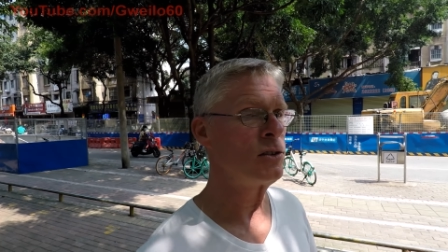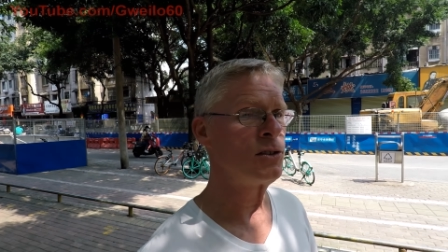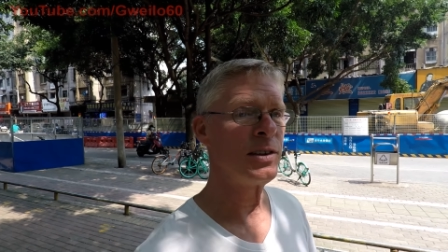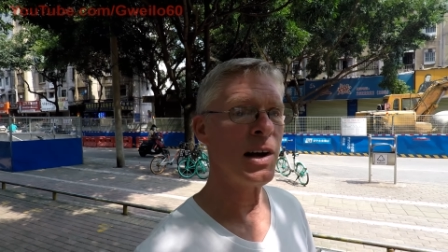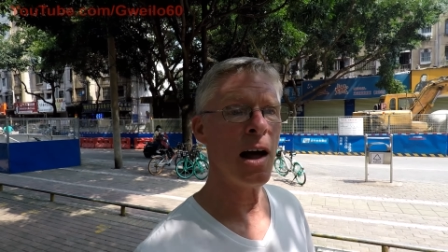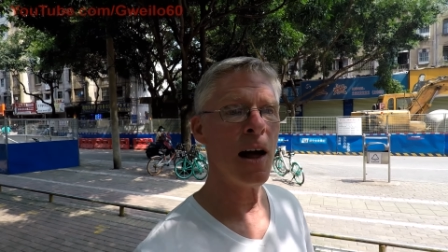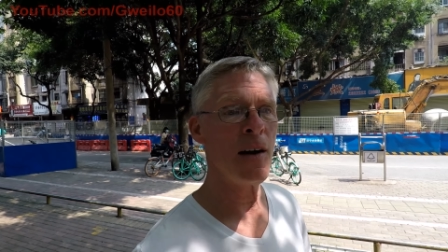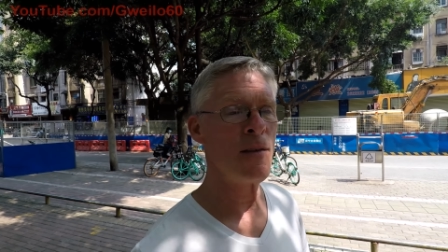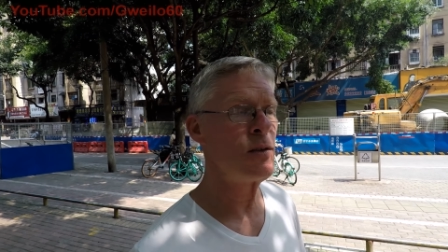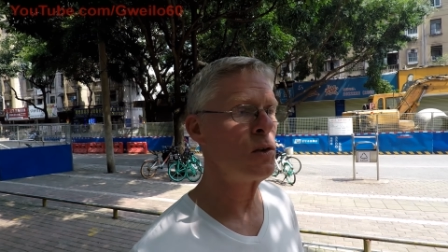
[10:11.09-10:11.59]

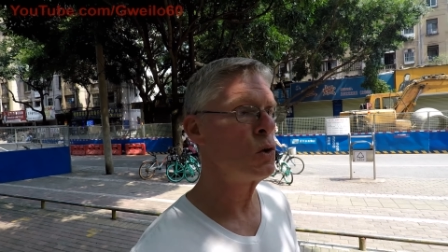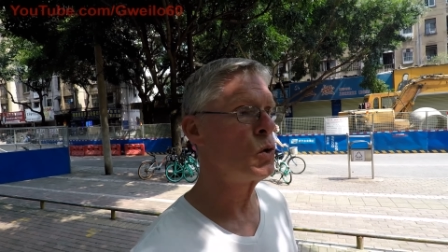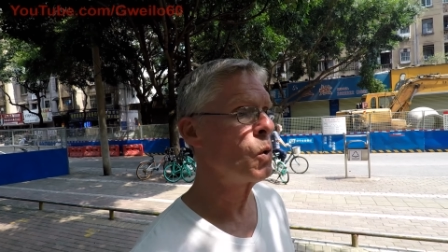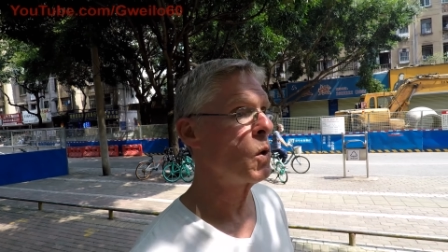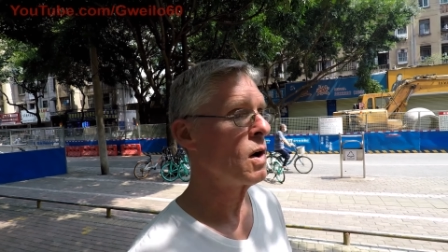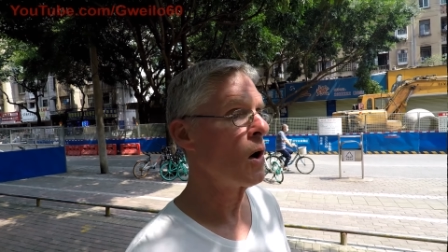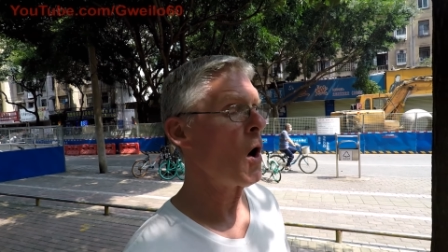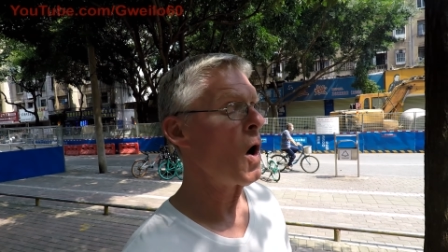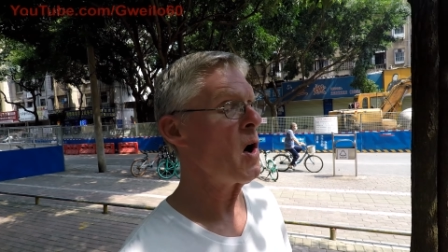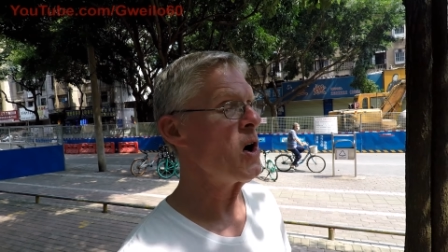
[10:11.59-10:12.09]

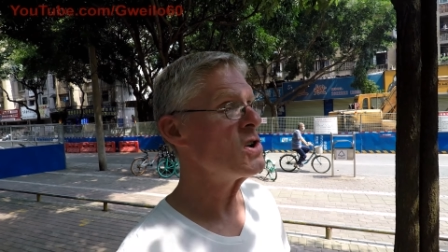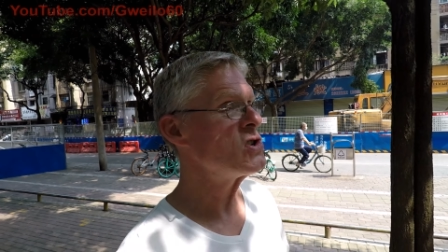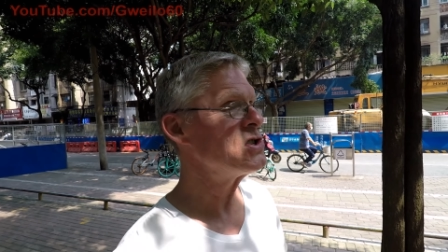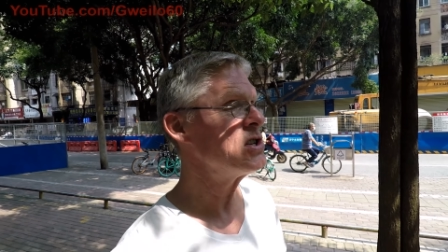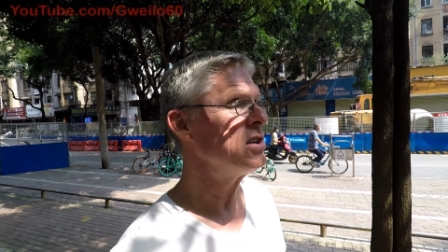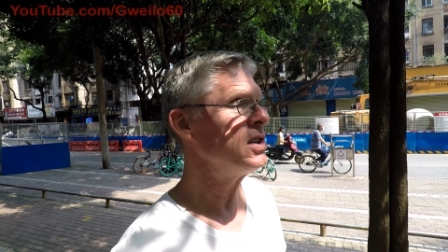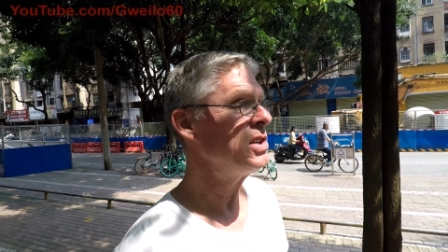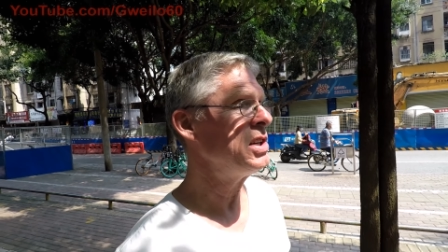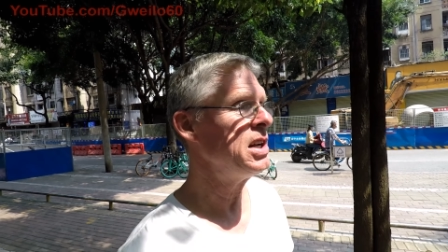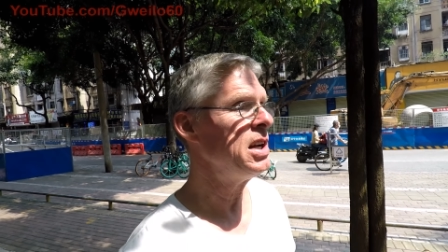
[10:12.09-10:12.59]
Salvador,
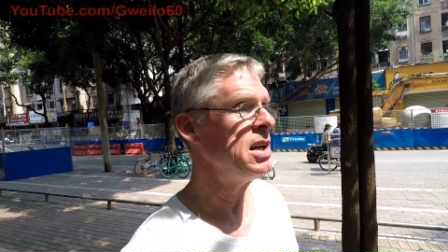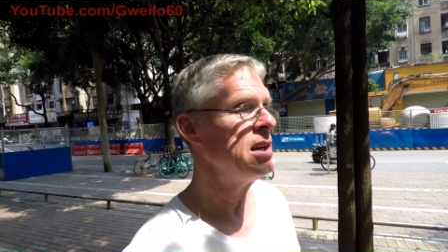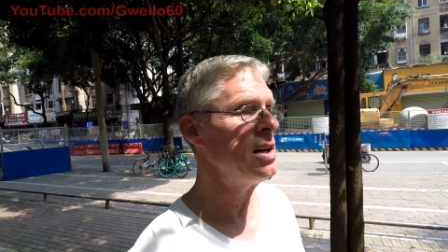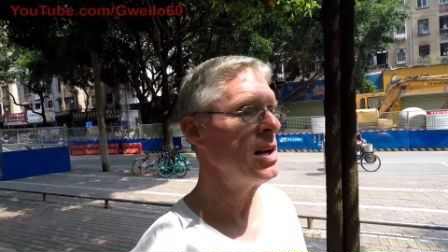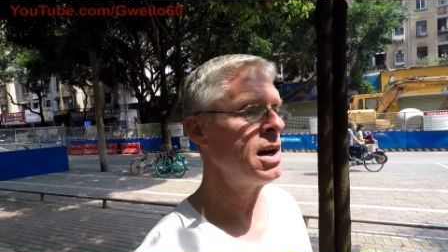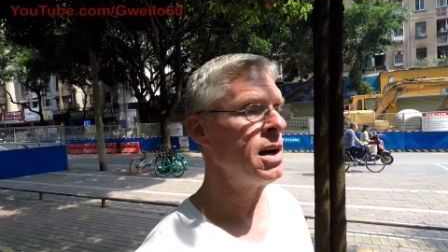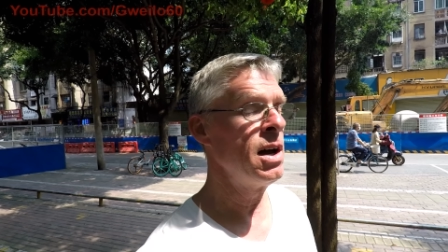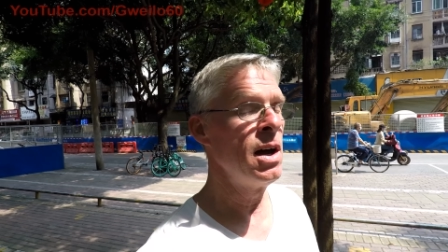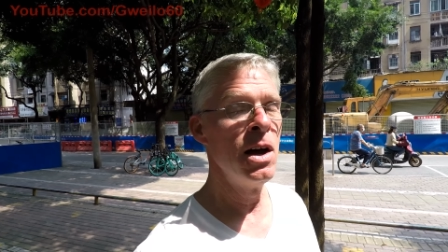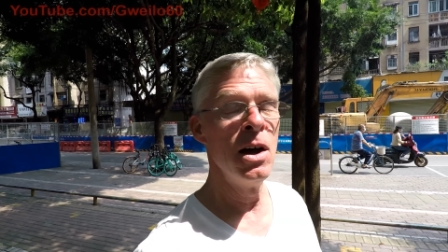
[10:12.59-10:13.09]
Argentina,